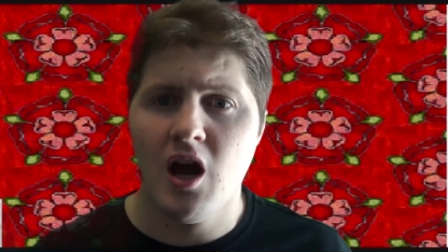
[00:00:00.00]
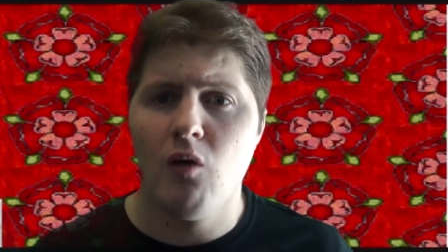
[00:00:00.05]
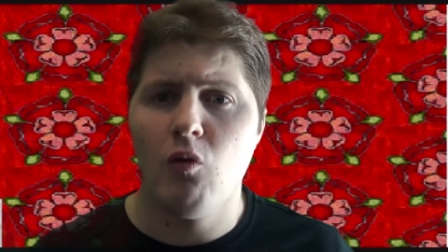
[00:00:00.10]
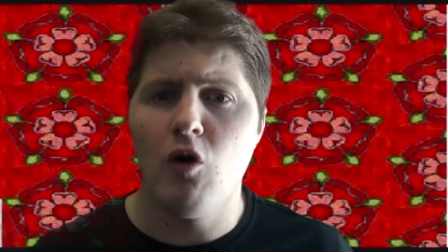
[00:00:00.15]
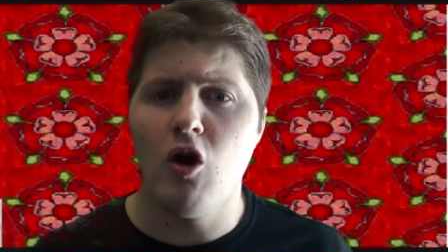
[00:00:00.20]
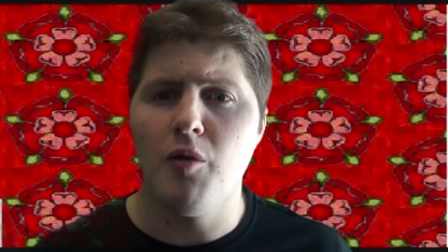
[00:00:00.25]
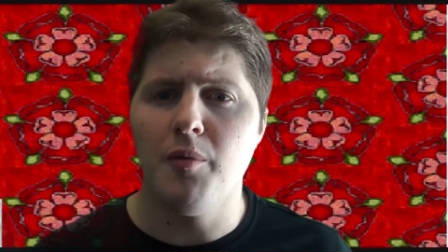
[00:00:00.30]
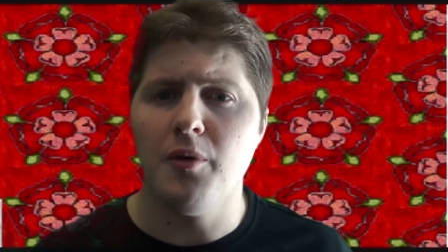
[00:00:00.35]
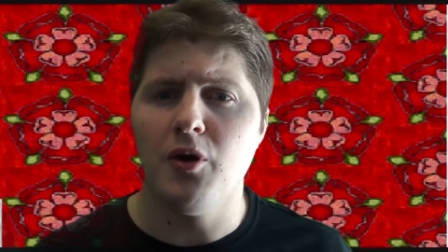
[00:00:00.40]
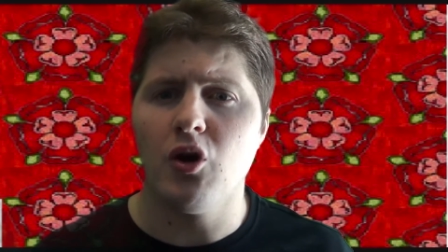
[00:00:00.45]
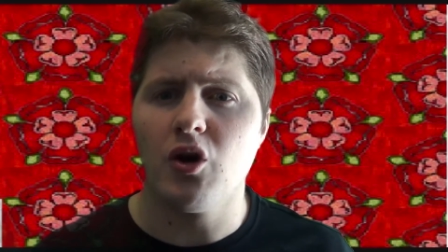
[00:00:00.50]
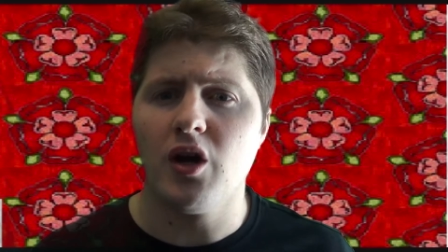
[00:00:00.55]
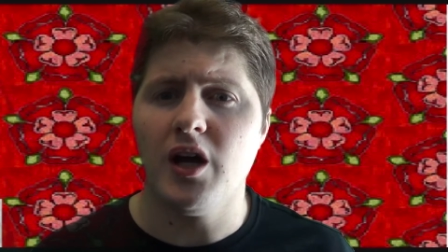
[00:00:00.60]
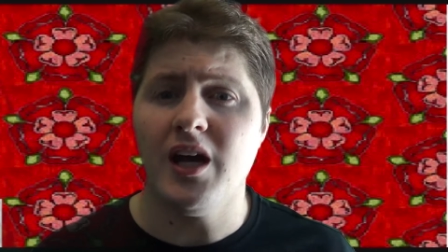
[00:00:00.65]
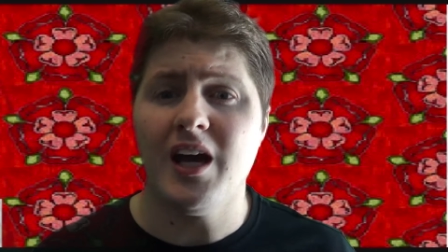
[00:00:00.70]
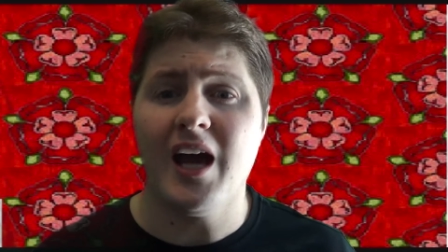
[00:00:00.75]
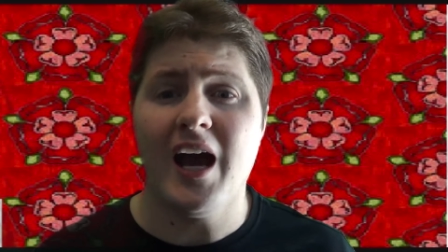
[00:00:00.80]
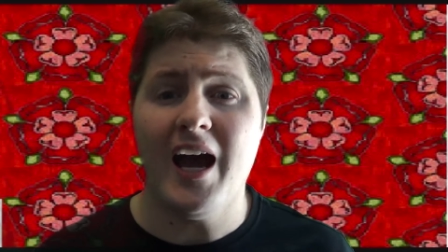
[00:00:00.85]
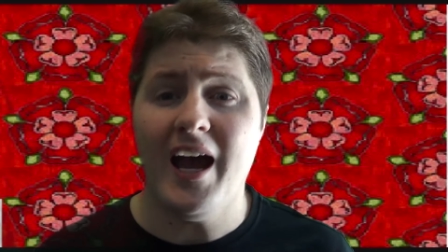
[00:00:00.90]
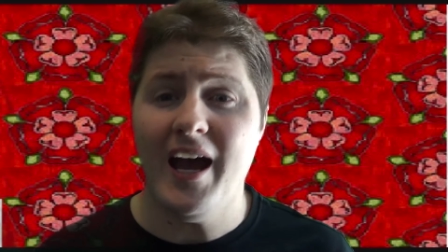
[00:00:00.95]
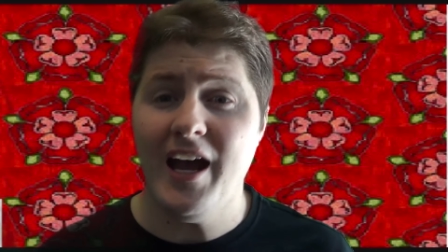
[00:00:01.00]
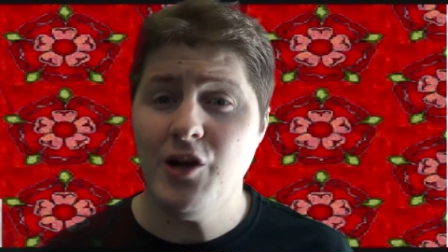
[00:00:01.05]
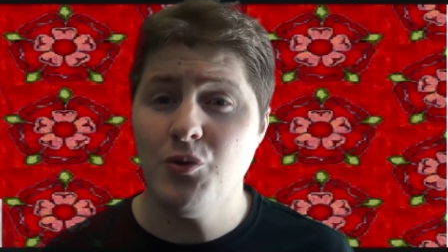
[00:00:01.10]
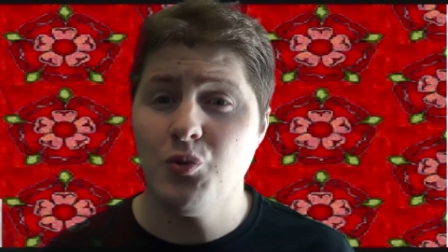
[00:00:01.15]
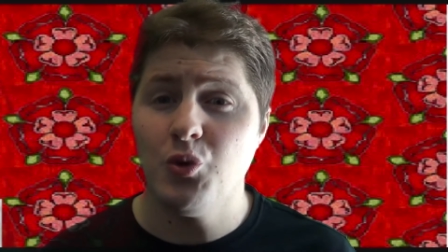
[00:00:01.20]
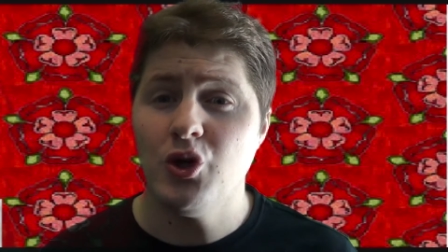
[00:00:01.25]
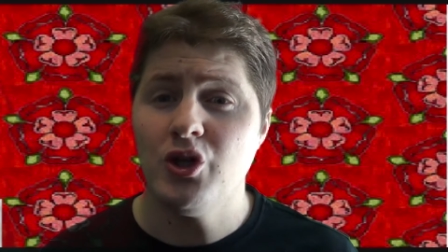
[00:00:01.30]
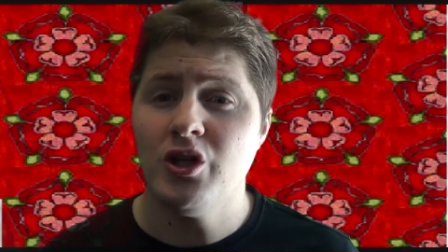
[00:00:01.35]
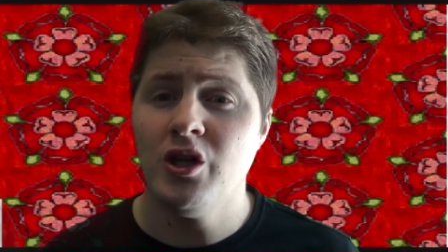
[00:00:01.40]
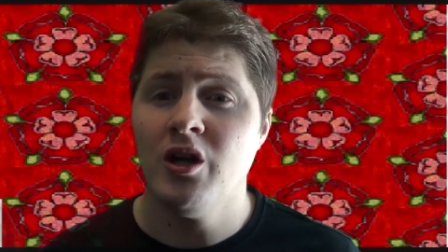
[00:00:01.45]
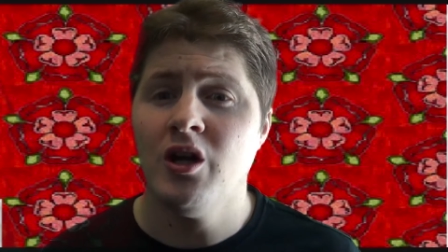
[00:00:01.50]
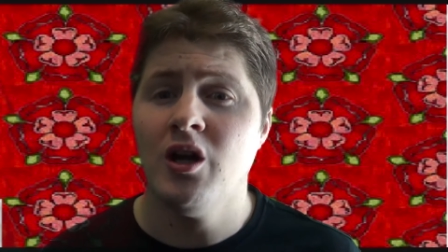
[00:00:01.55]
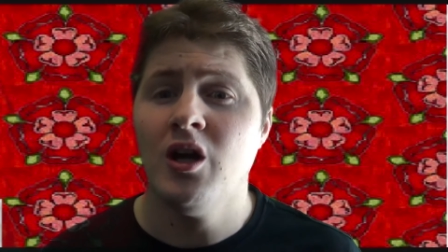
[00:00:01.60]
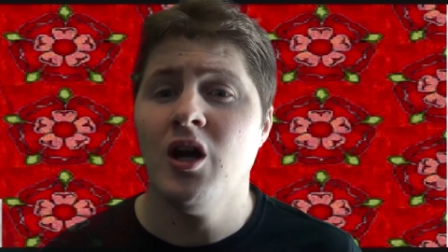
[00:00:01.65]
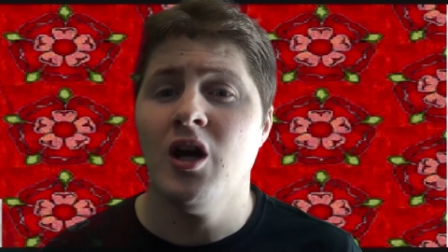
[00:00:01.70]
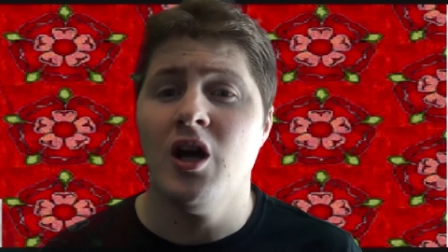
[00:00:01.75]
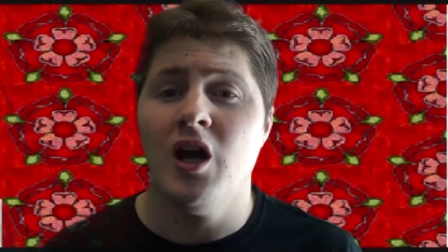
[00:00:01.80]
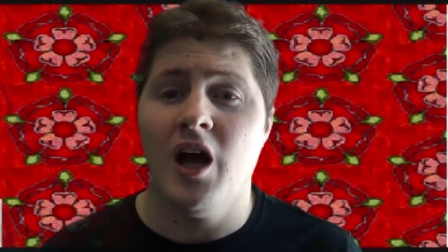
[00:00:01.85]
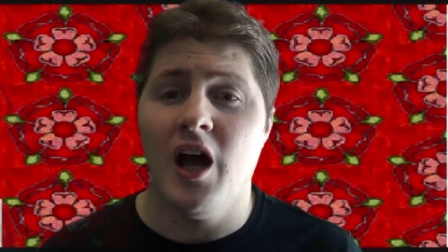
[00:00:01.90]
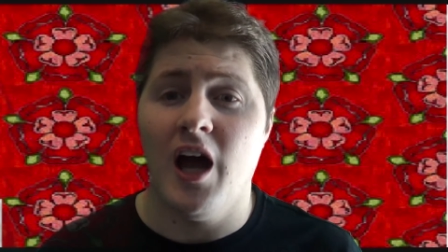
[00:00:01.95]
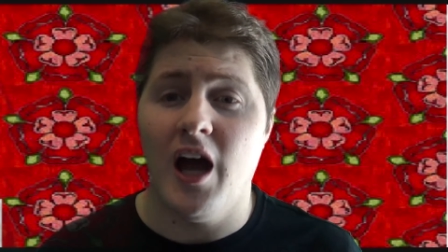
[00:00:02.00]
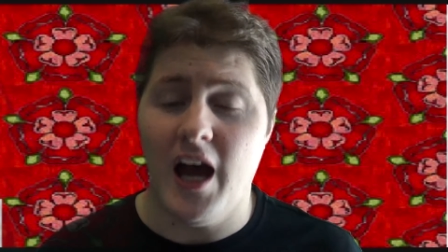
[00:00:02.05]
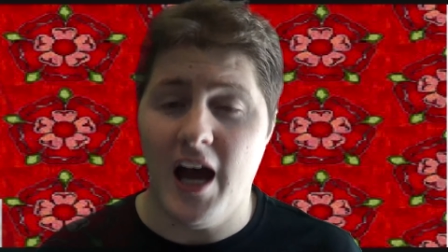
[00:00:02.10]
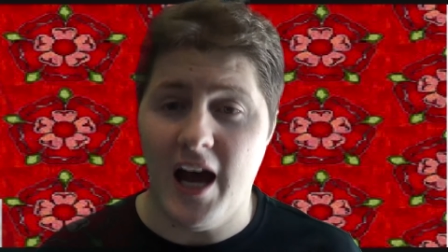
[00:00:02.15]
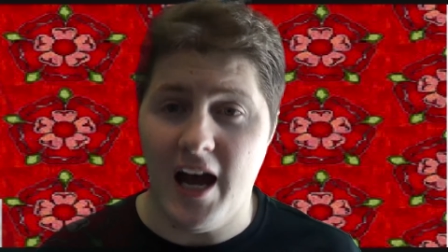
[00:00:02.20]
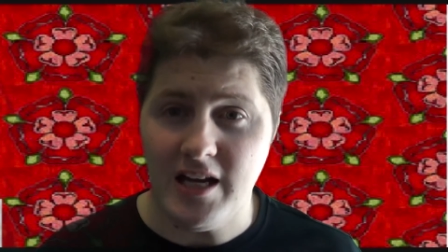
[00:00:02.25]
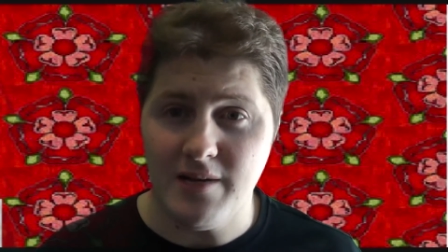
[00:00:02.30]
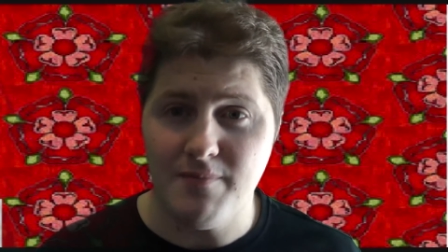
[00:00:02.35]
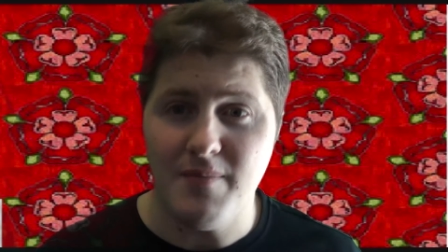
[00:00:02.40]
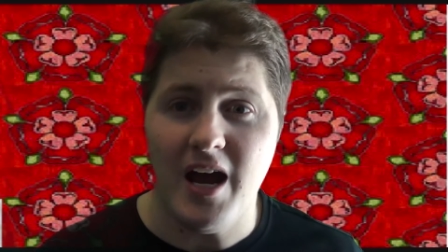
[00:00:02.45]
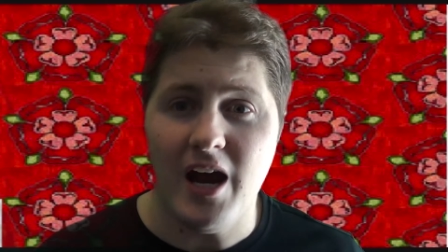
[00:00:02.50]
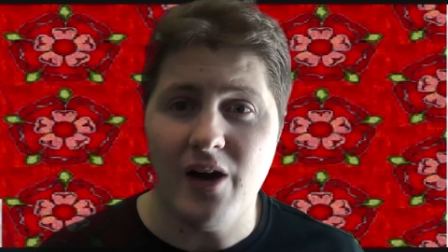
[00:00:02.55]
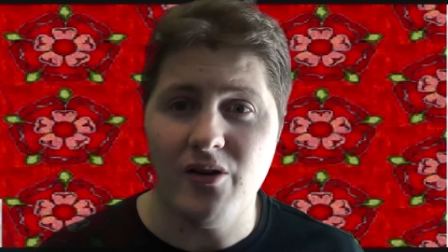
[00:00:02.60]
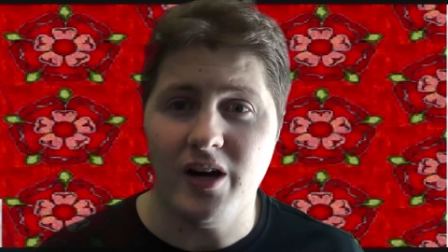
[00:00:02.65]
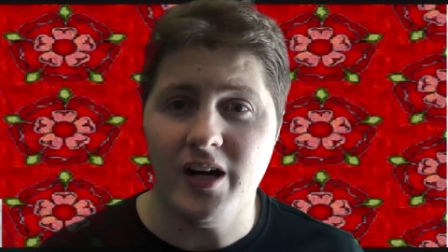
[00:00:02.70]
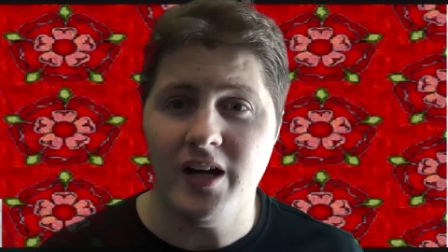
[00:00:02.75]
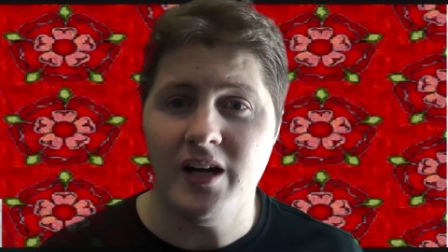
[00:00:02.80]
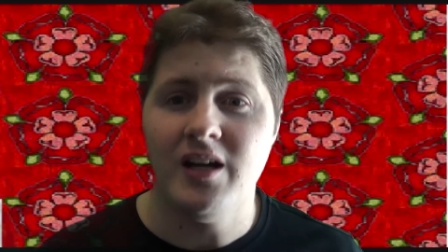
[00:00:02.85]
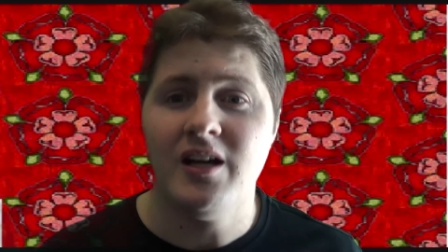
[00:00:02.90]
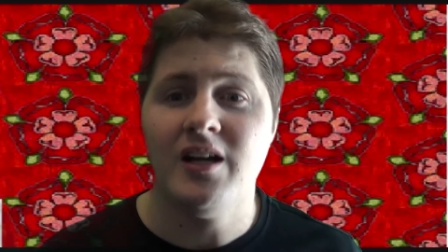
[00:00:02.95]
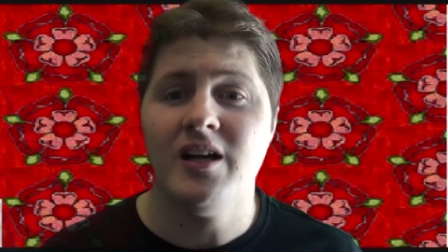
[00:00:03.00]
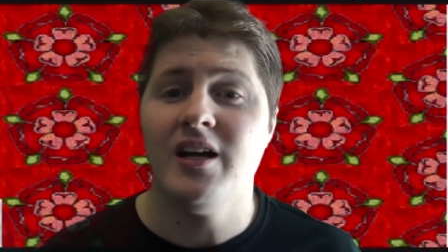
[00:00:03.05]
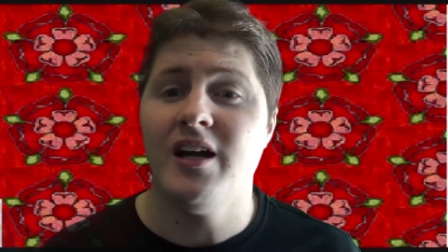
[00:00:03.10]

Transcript: where we'll be looking at Edward and Mary,